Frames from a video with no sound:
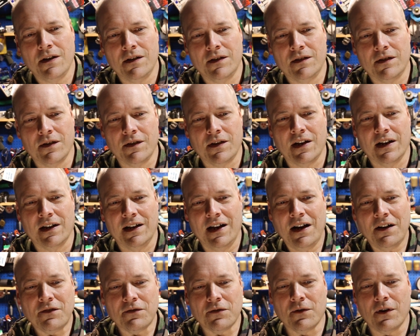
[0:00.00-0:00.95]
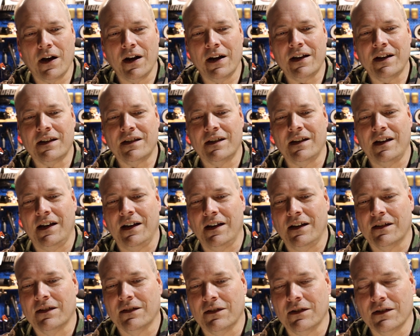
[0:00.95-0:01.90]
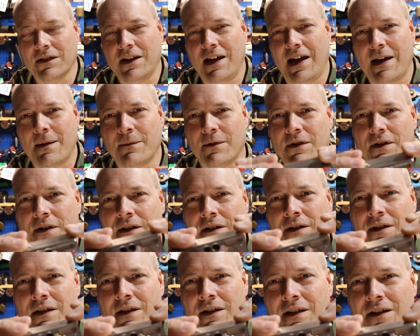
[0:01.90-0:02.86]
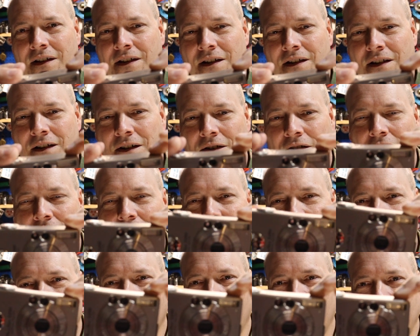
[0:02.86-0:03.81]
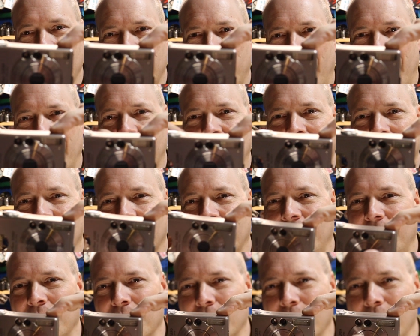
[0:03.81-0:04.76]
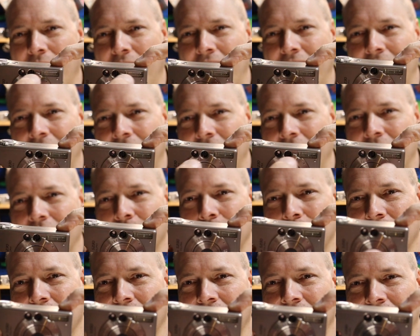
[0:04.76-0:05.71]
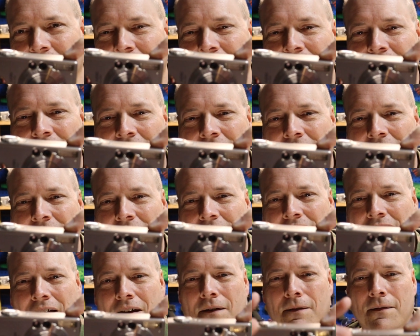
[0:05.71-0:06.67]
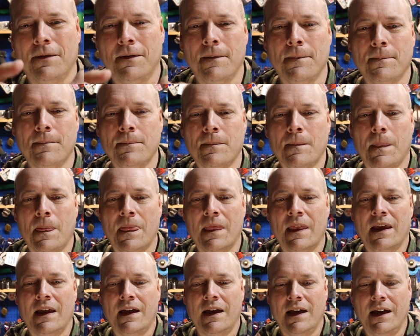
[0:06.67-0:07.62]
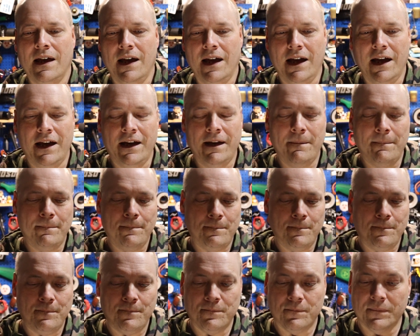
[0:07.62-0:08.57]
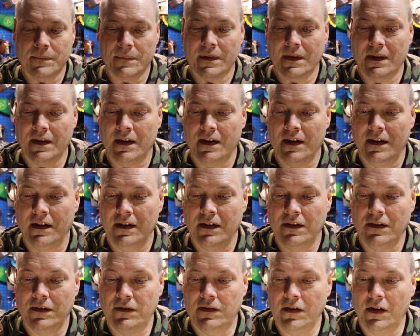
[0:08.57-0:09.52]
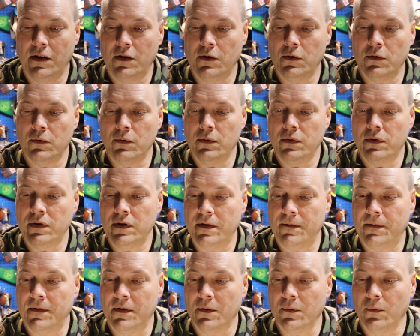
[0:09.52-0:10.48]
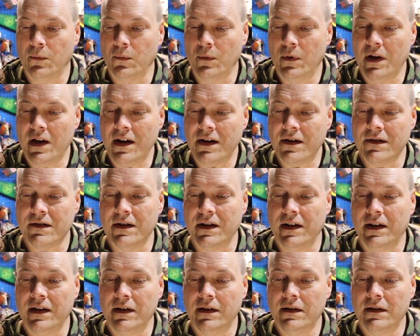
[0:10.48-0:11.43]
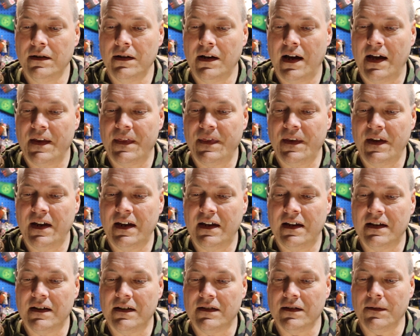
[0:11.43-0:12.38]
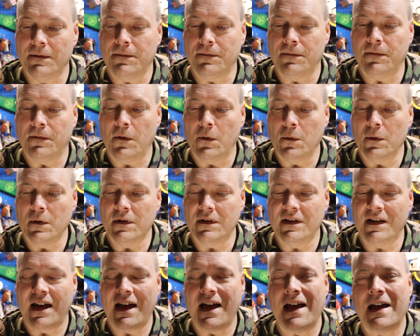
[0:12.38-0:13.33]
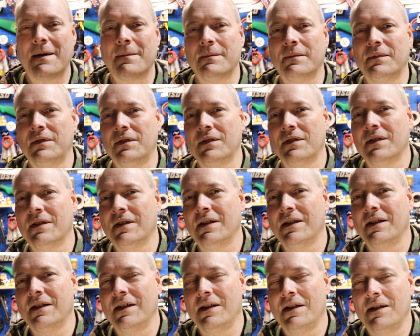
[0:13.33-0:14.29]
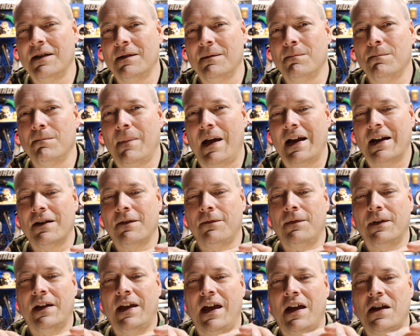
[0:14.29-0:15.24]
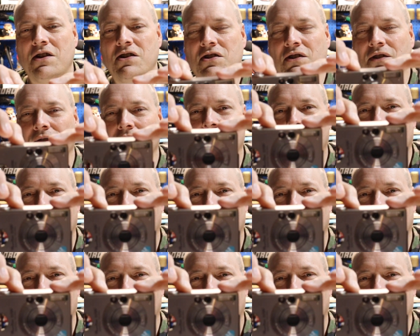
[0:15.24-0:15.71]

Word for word: So the electronics in this little camera are just like basically right in here where the lens is and stuff. Um, so if you're wondering, I think it's a four times magnification on